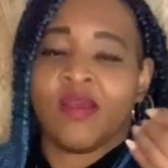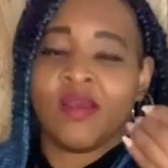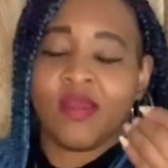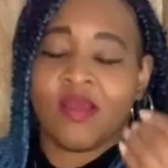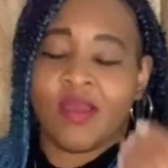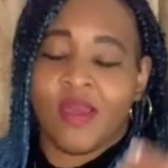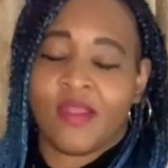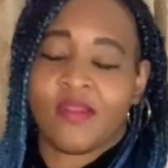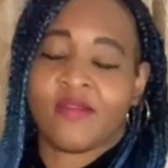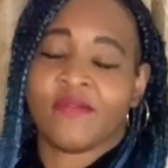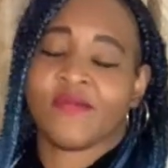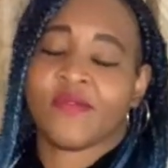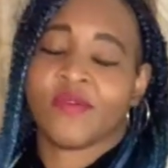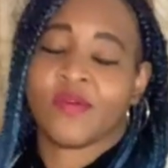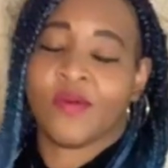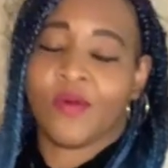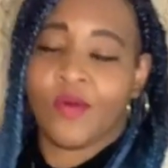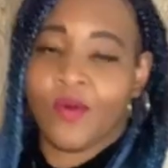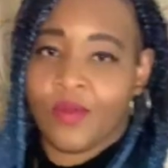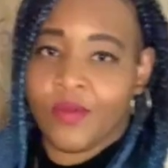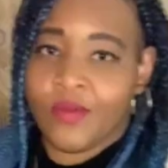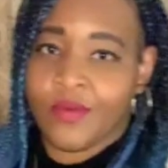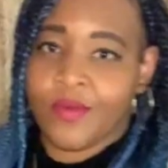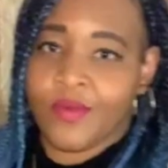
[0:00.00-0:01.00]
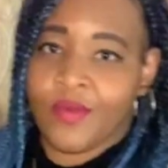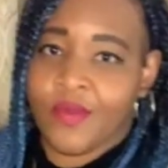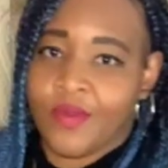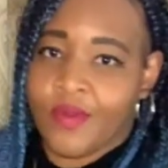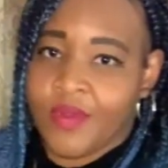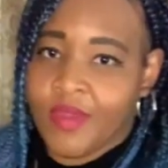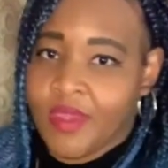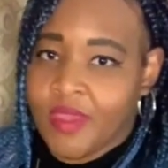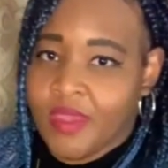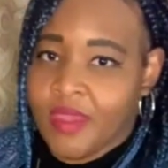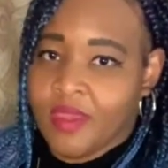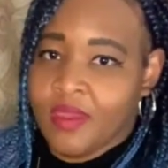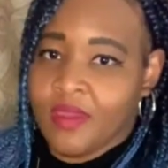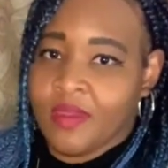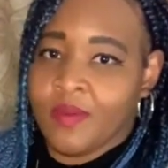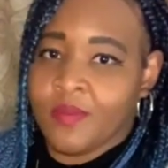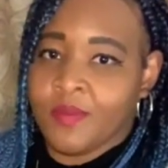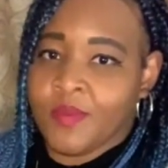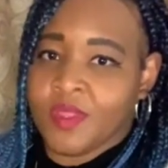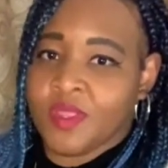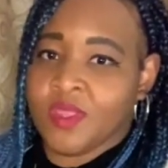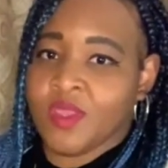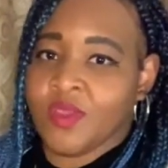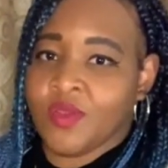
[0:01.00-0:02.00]
Kind of a corduroy
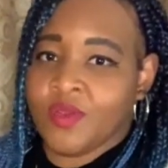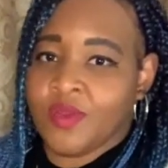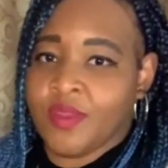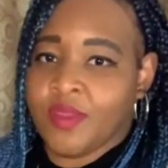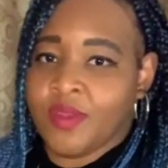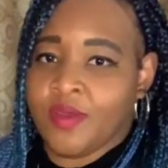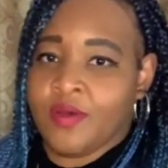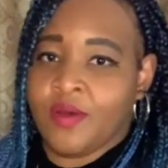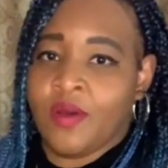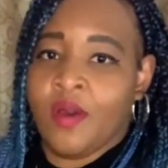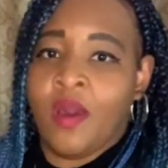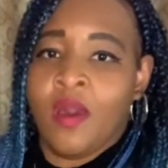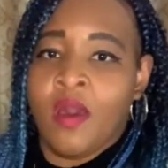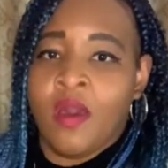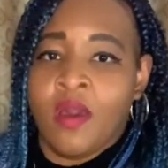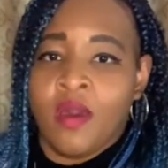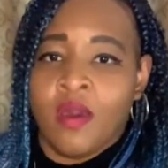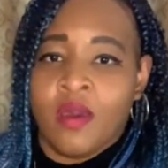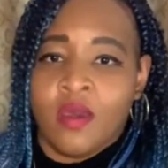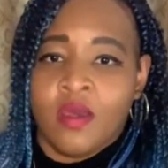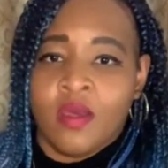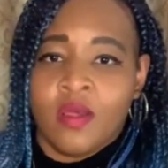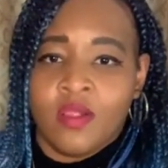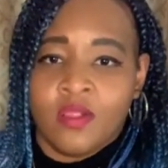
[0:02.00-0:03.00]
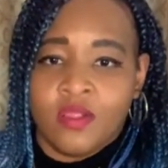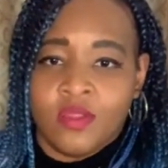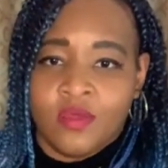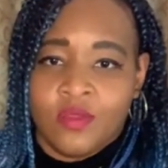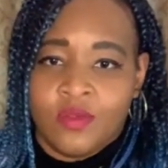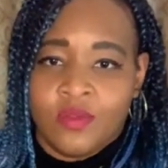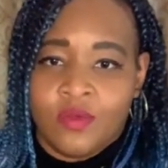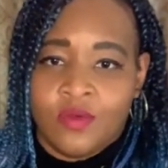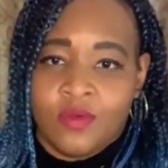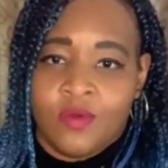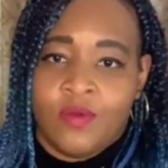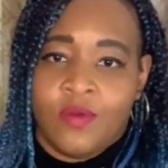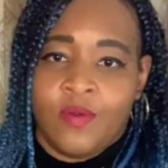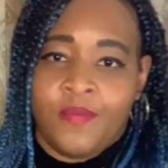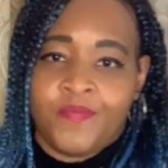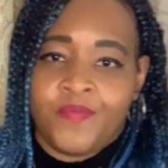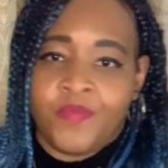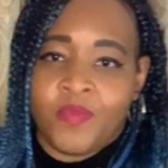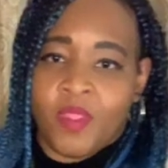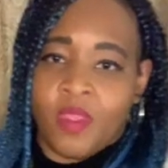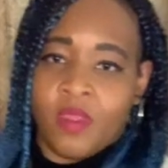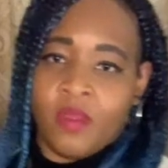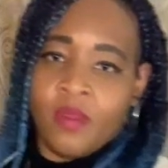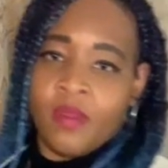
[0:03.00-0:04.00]
material, little
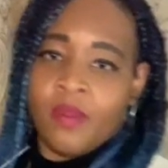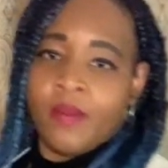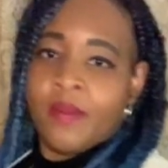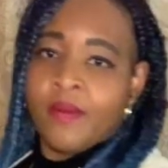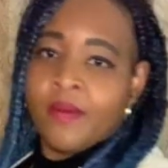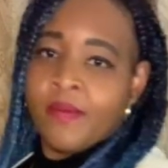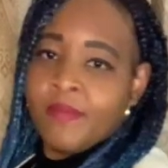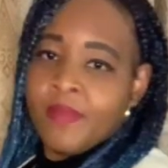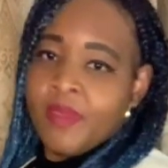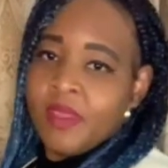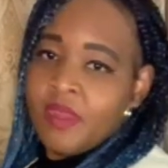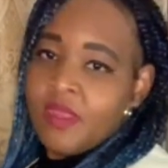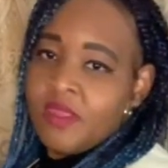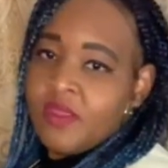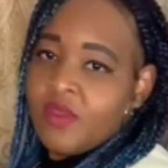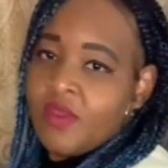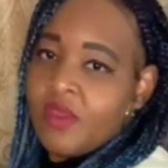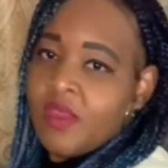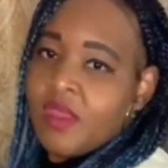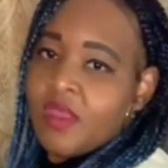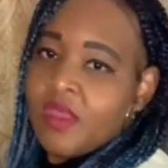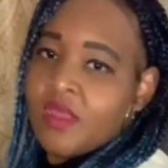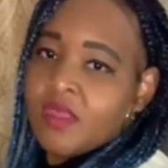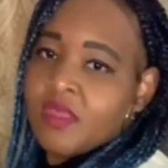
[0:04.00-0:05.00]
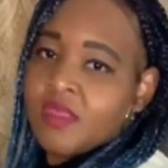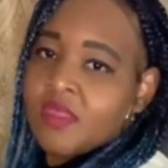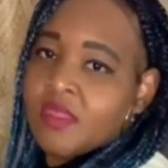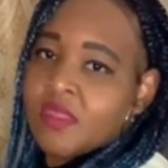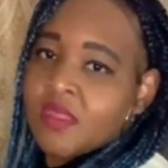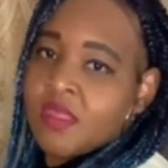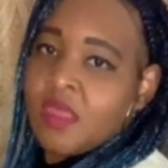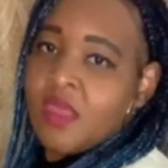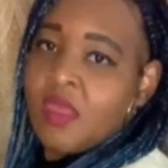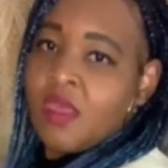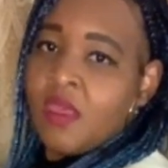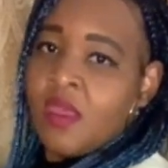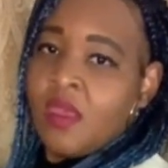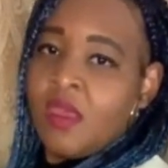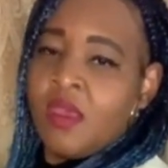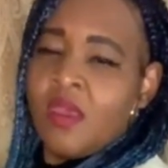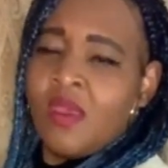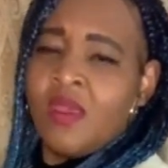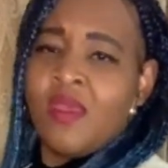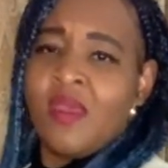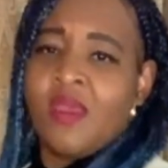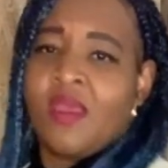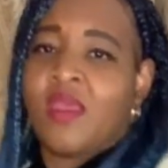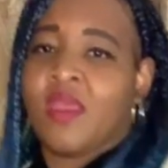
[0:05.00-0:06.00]
mini dress,
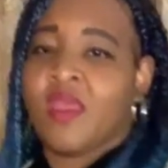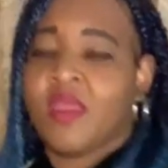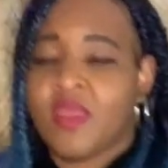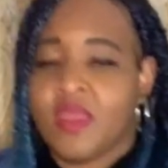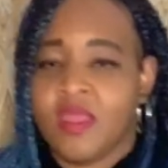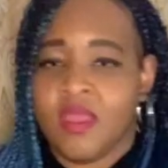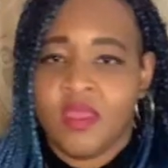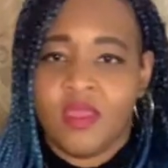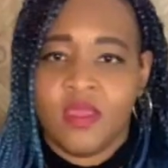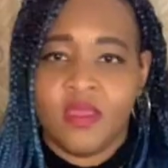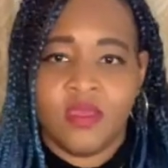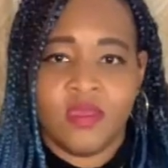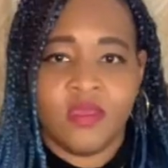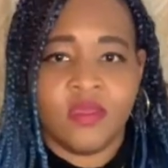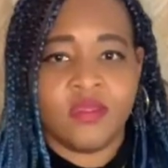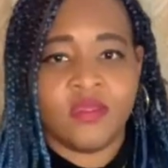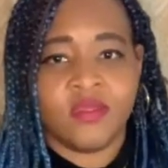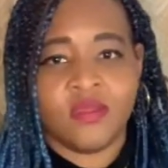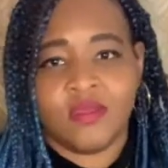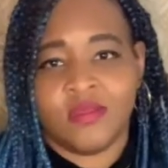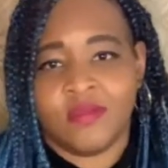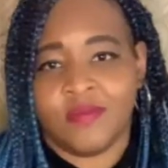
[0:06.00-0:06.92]
and